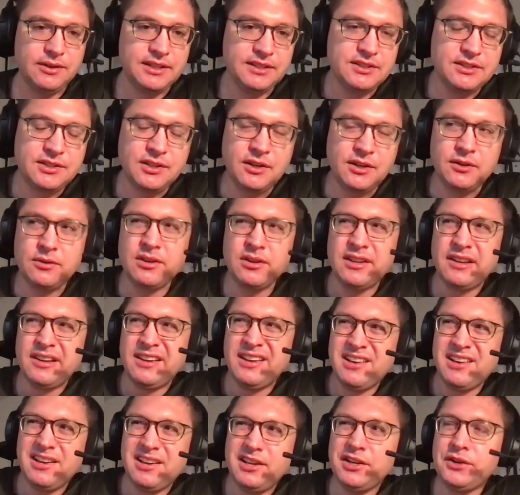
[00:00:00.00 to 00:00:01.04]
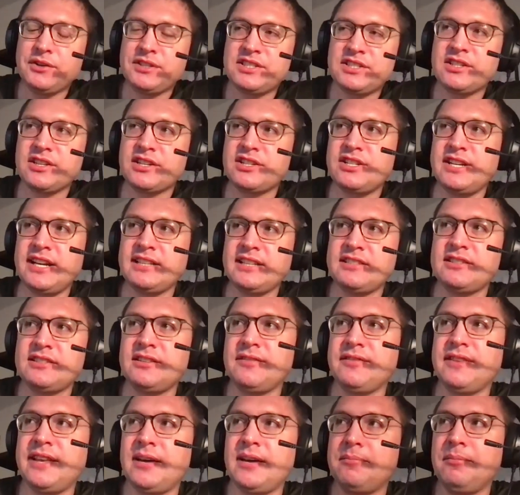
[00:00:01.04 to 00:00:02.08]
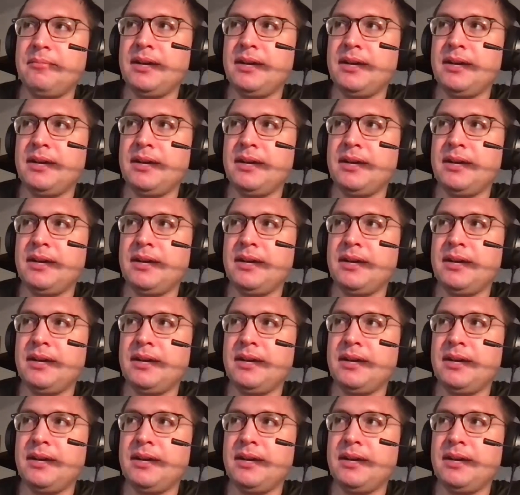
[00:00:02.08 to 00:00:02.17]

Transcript: And so, you know, it's suggestive that